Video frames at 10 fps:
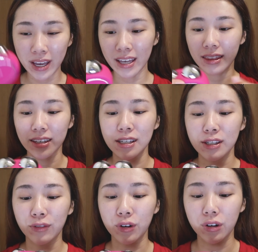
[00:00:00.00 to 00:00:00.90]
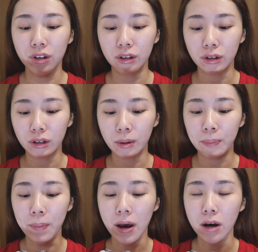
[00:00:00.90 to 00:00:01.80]
had this for
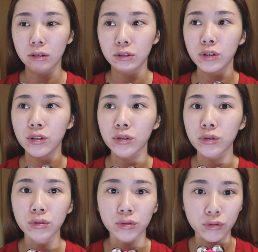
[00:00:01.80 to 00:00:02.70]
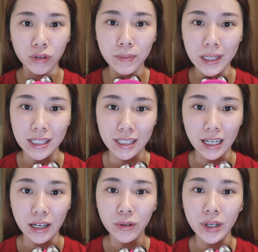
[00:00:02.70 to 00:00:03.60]
about 2 to 3 months
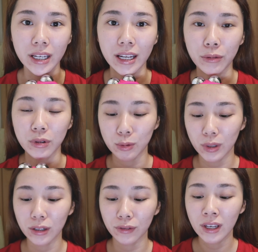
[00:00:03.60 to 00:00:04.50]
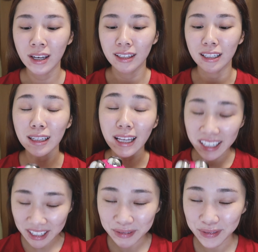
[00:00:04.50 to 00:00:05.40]
now, and I was one of the
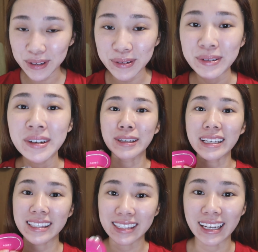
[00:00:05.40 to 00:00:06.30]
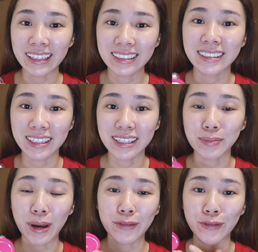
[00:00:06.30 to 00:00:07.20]
lucky few to get sent this
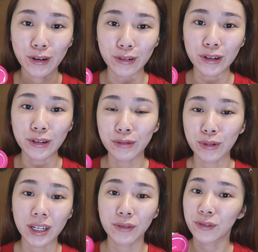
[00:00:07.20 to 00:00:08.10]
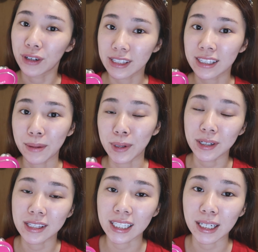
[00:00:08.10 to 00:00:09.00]
by Foreo when it first came out
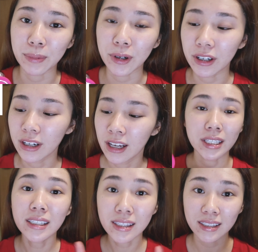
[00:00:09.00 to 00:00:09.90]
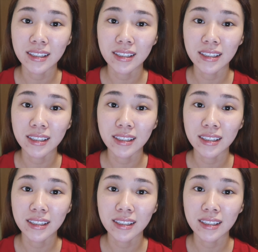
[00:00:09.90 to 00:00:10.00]
in Singapore. This